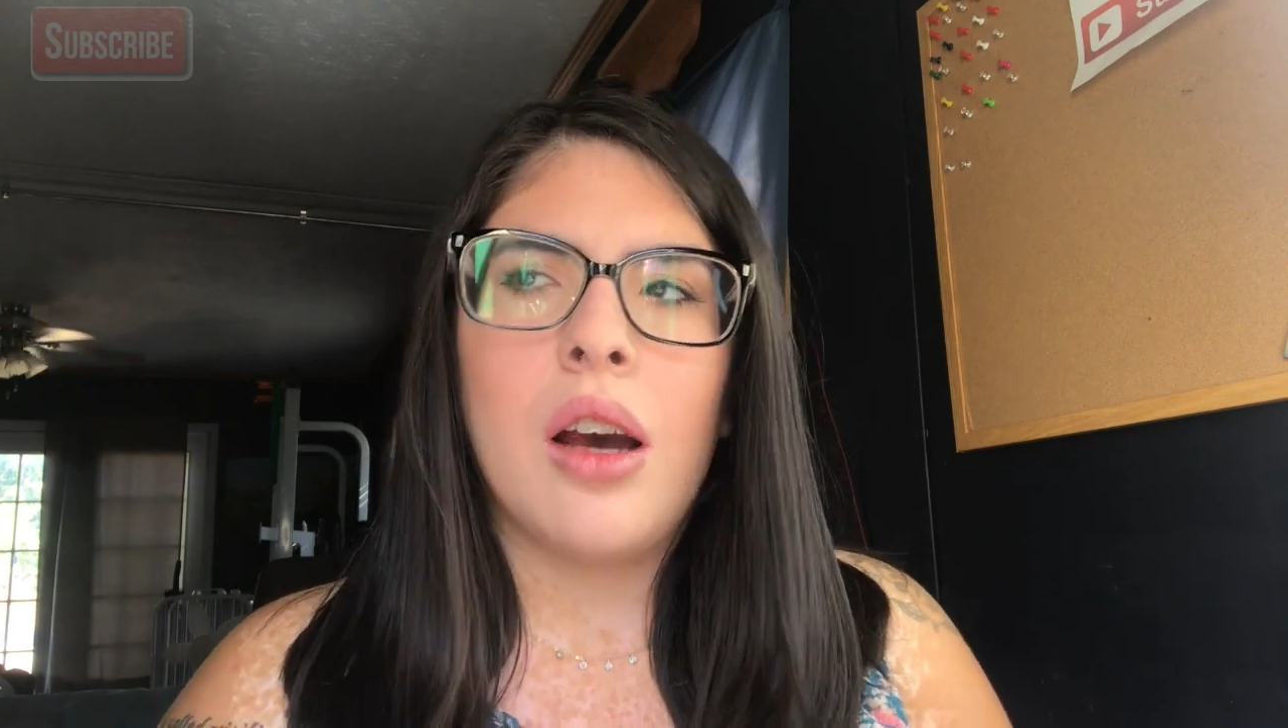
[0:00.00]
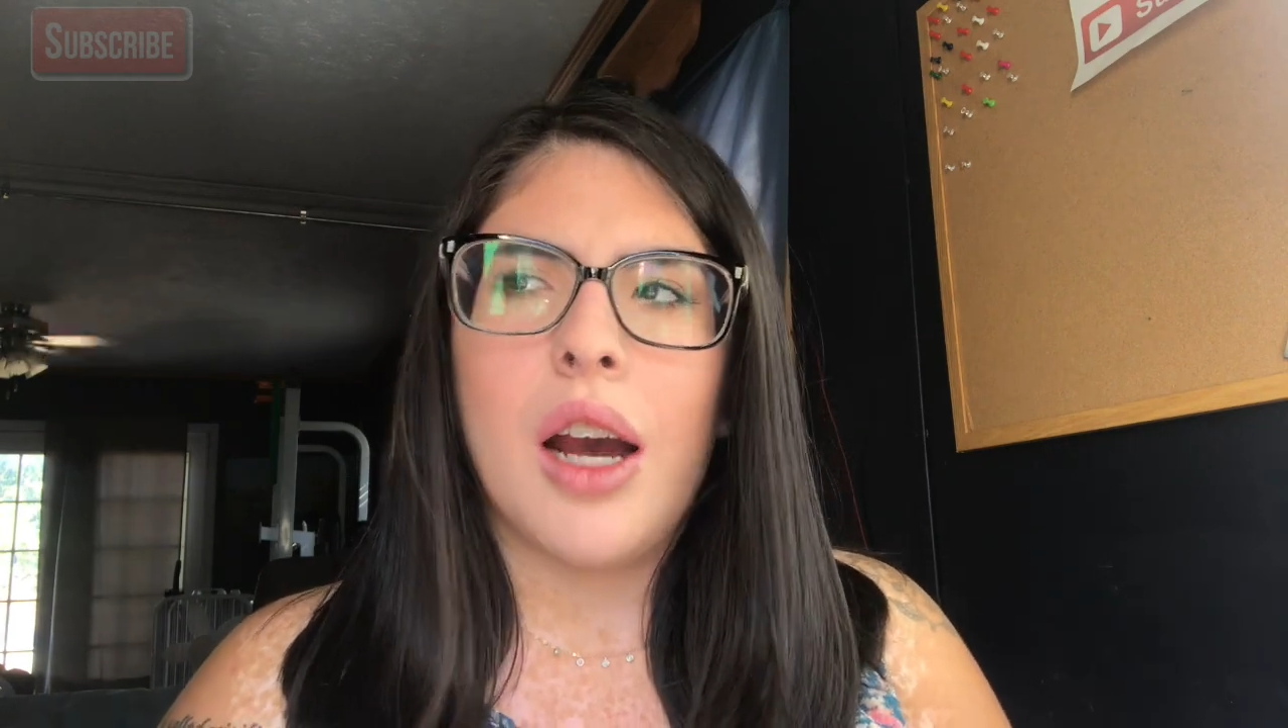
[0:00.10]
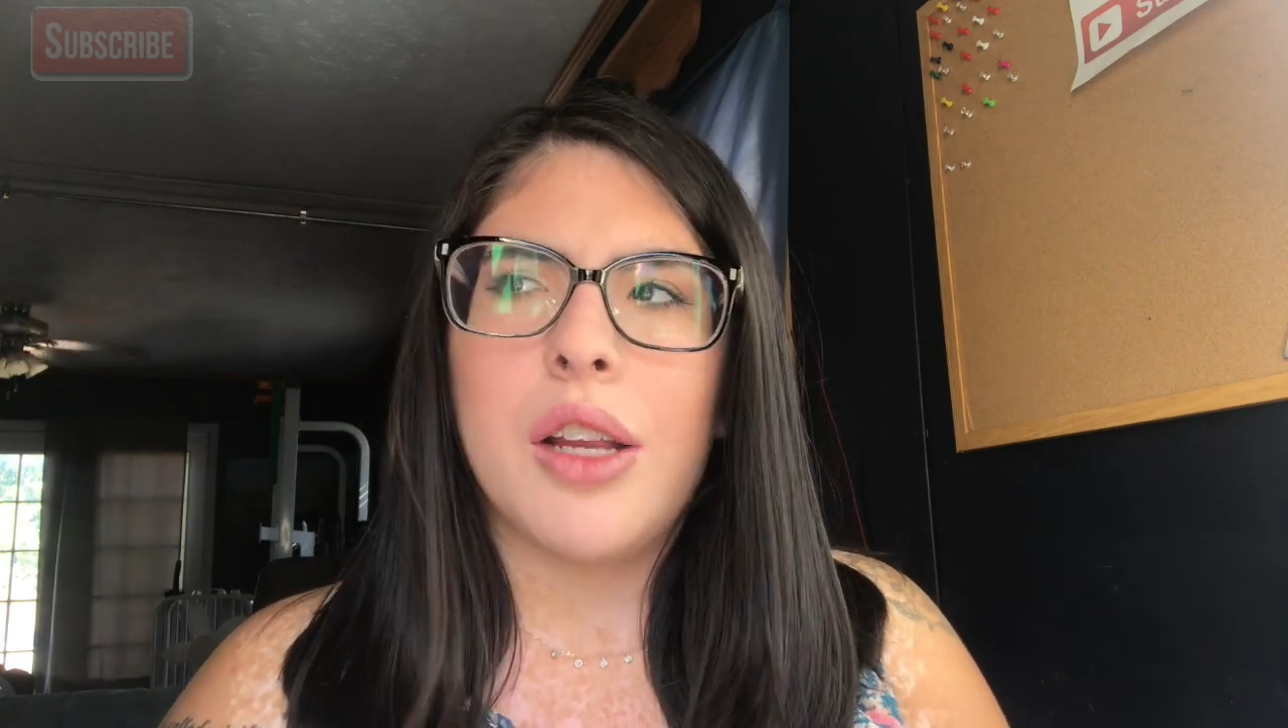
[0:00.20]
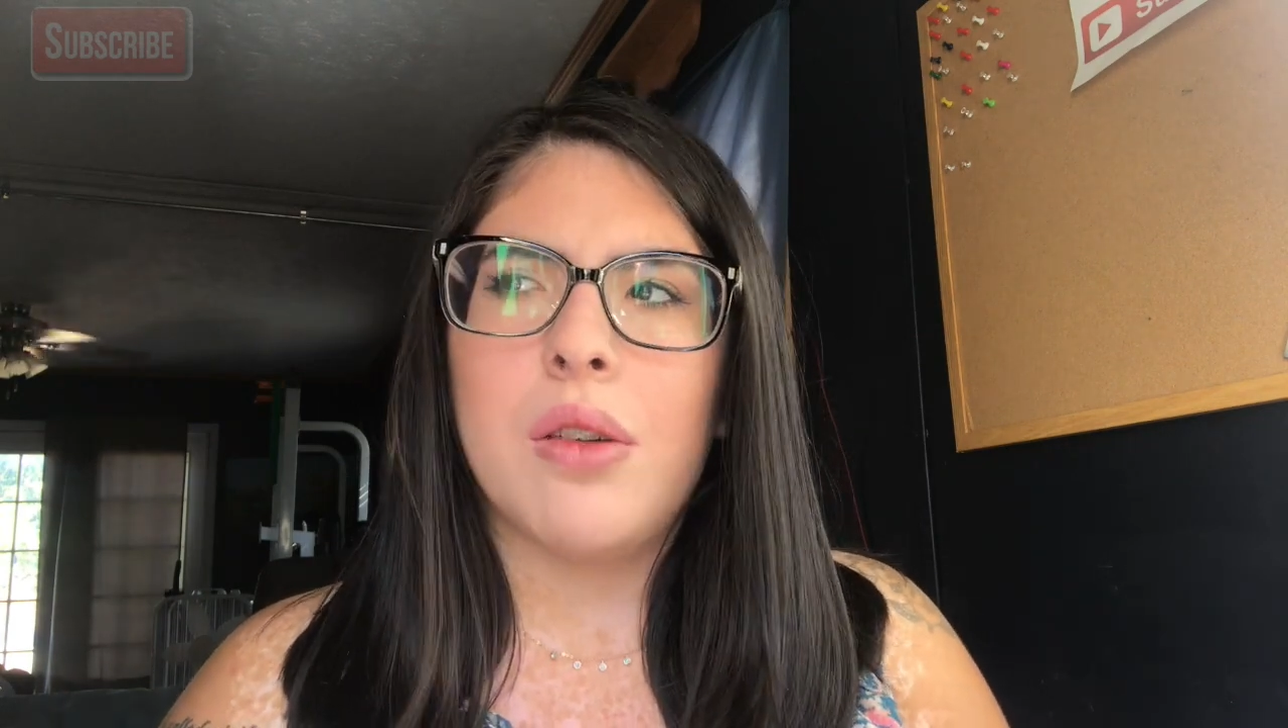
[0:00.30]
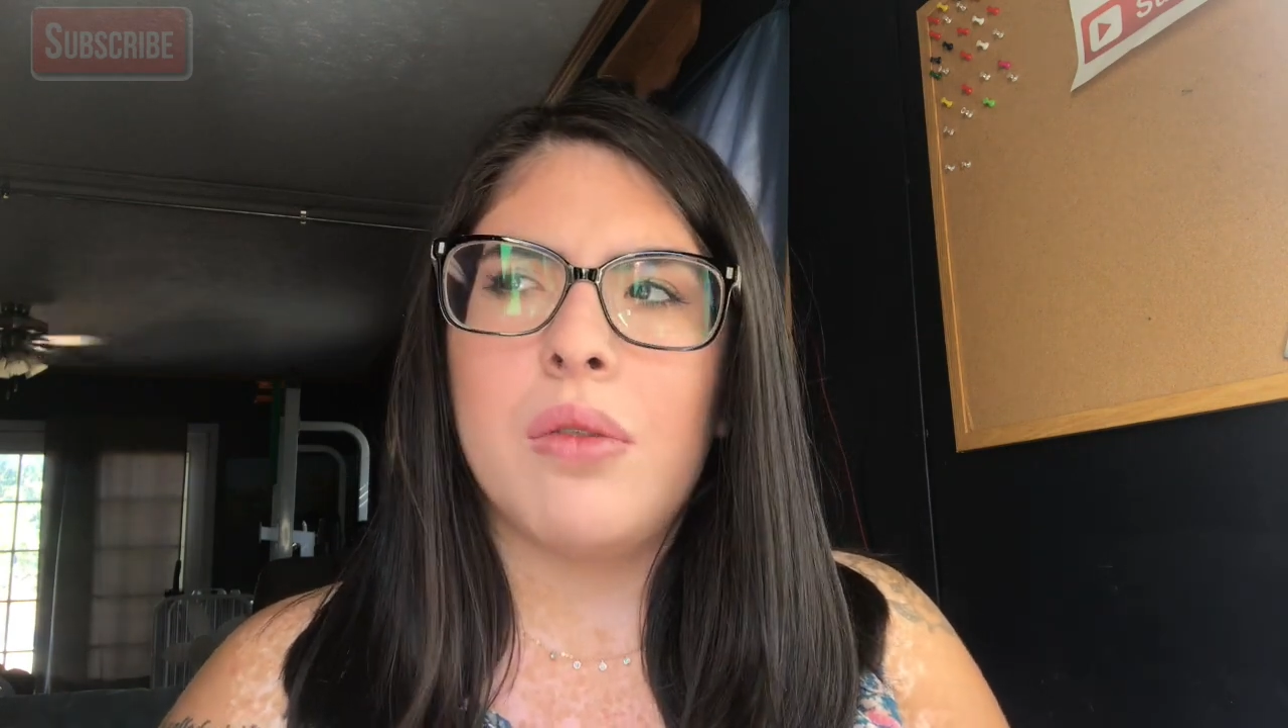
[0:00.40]

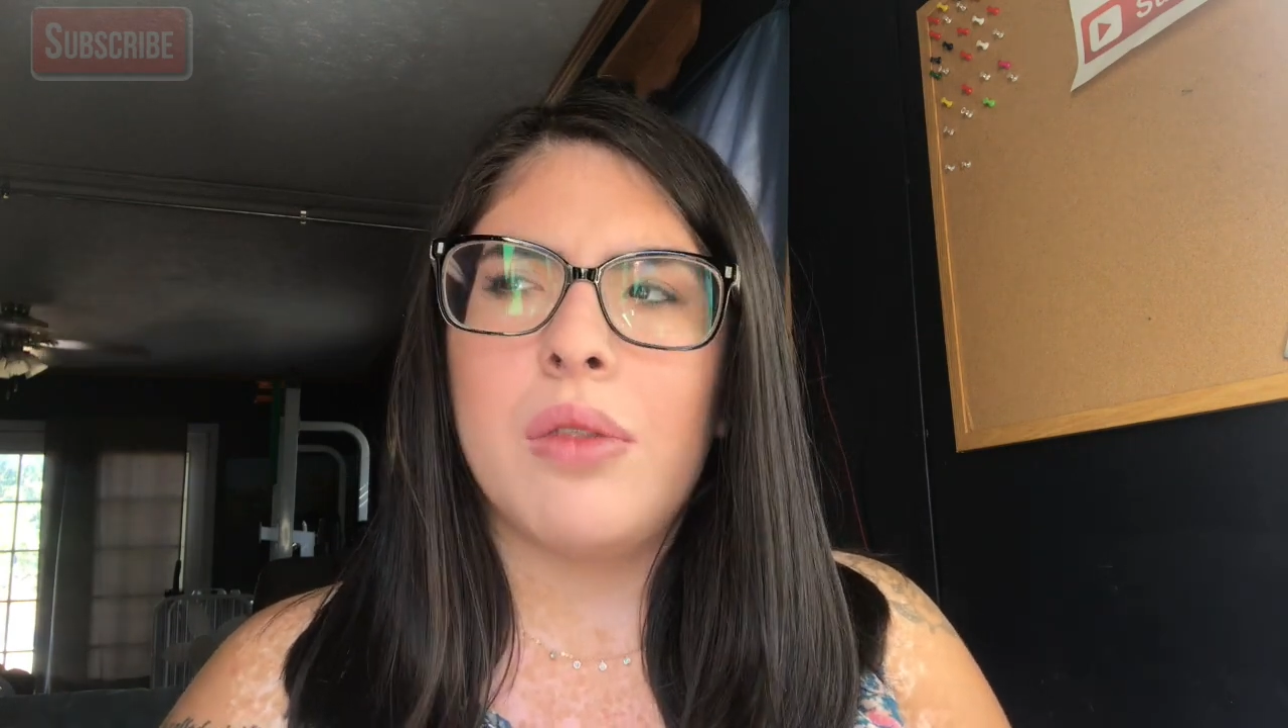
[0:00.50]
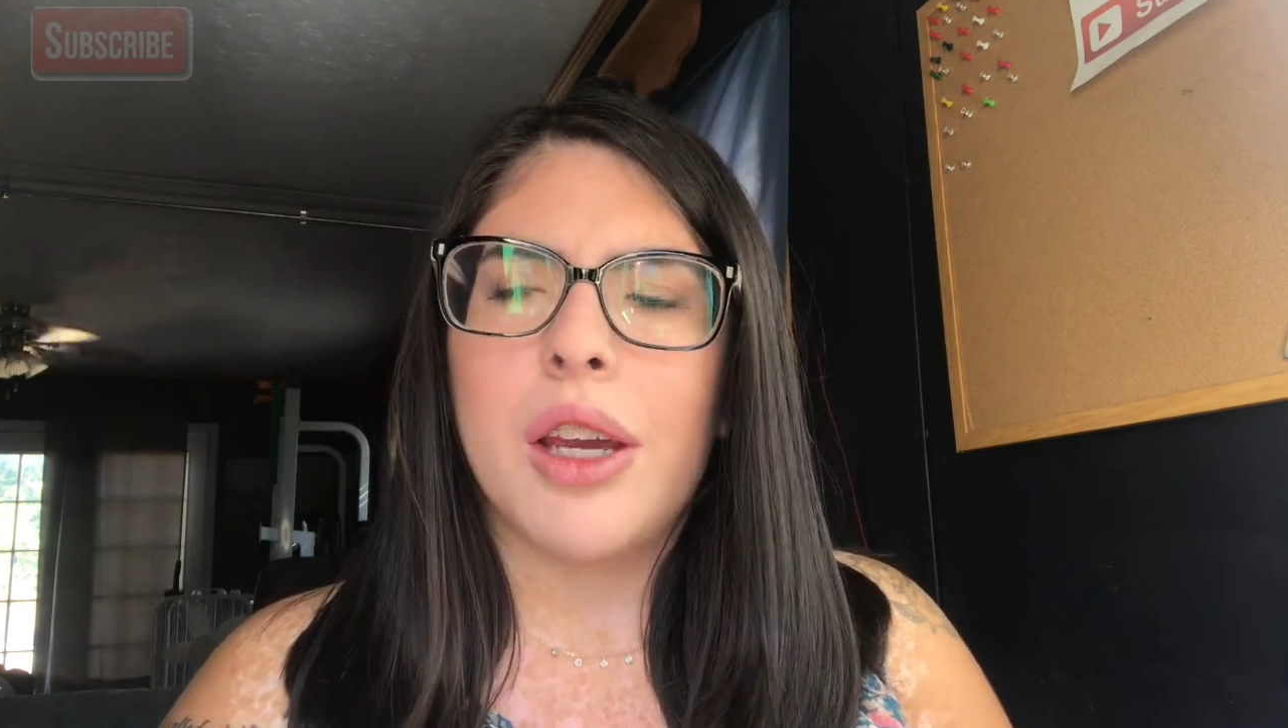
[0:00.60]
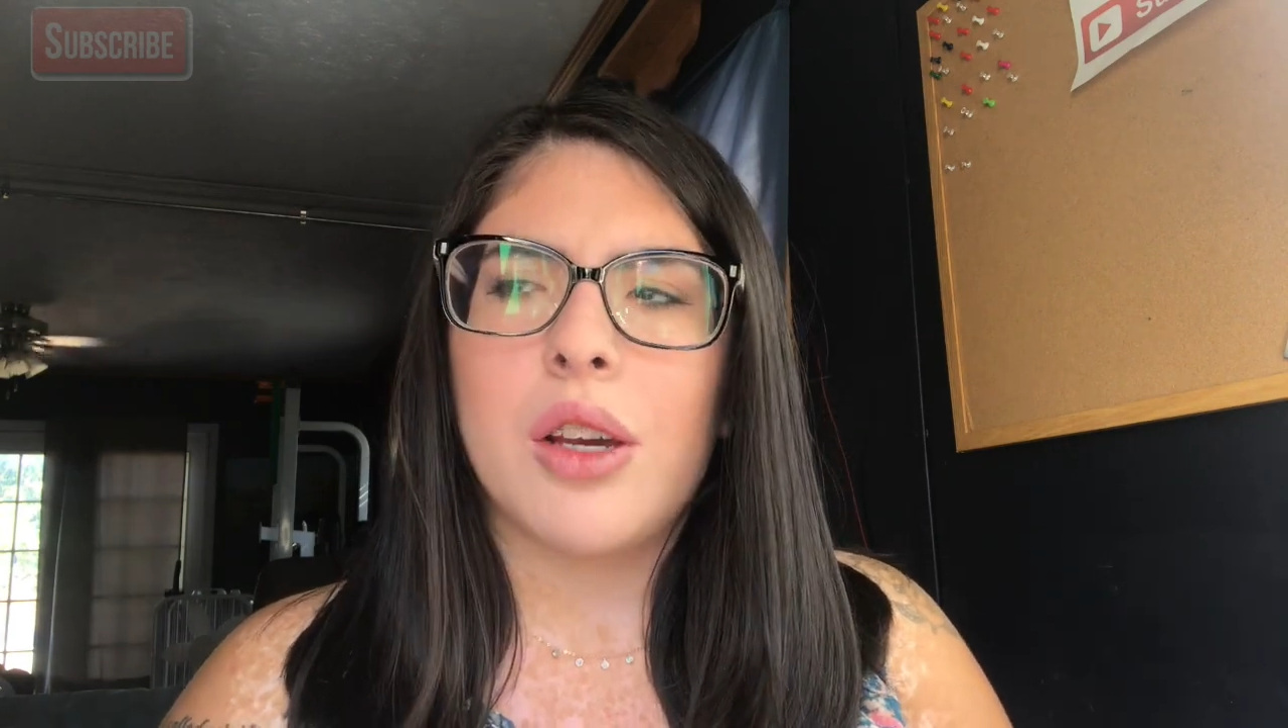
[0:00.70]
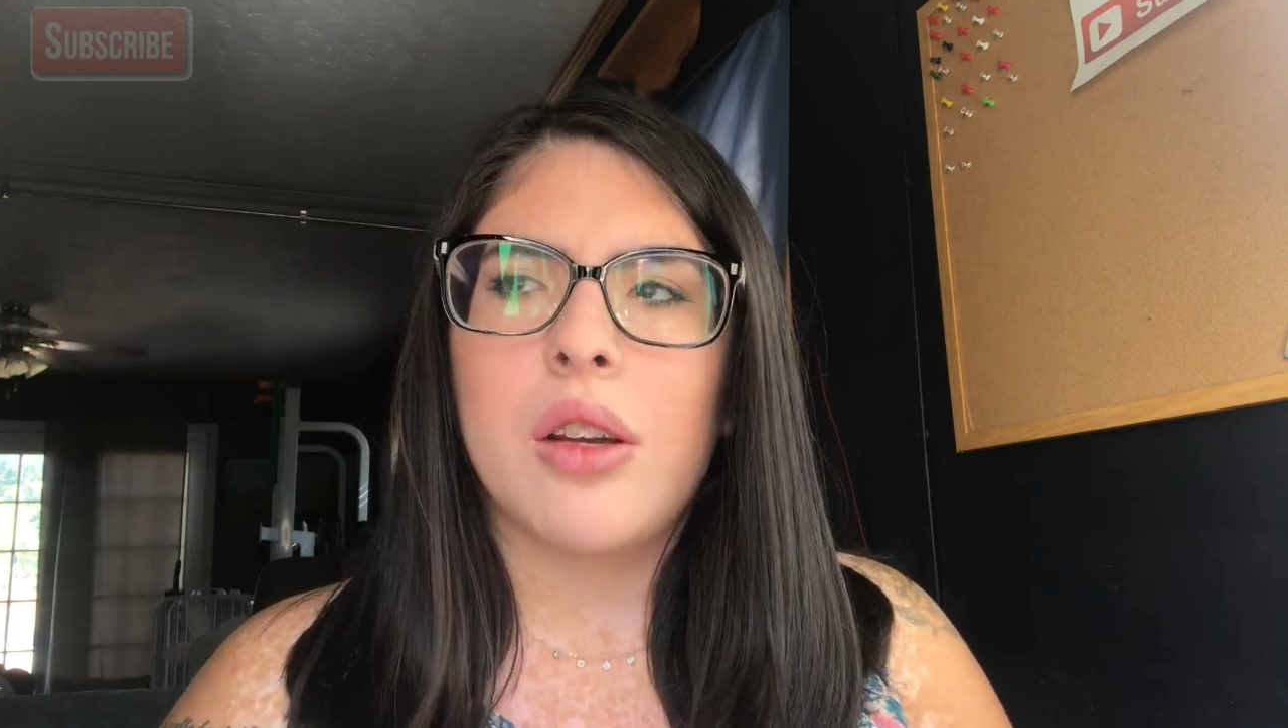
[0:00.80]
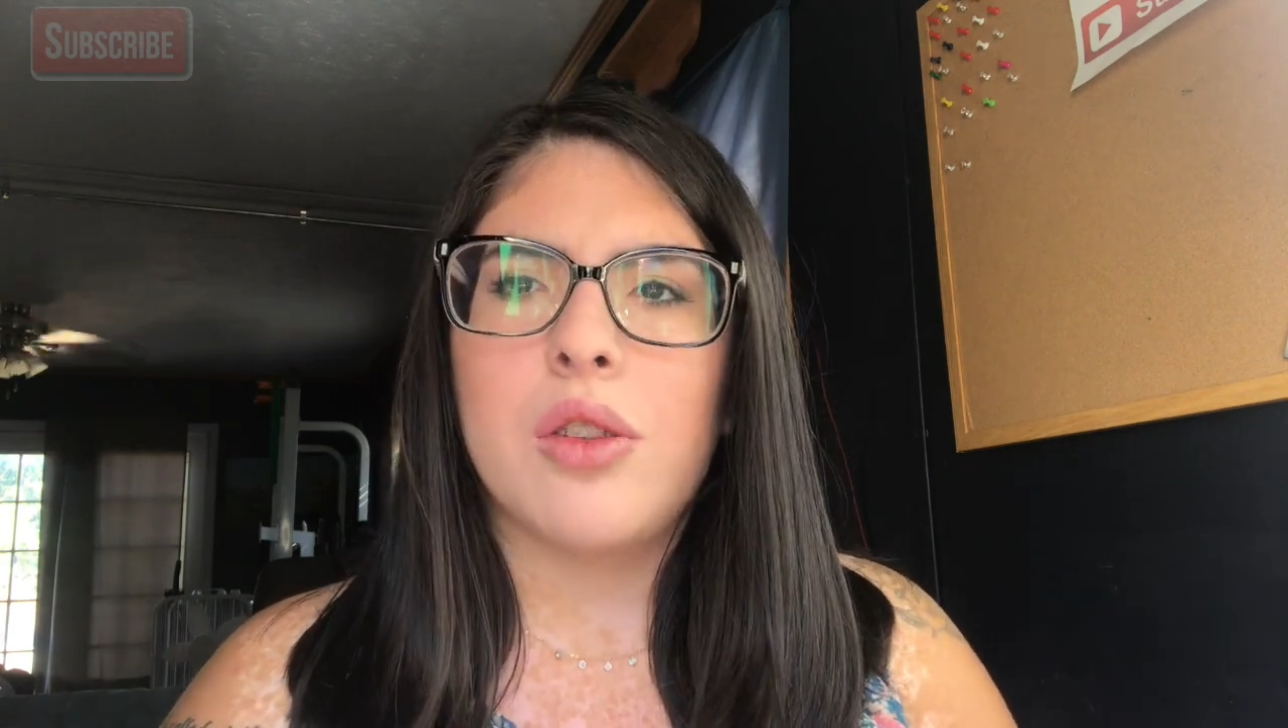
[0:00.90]
I know like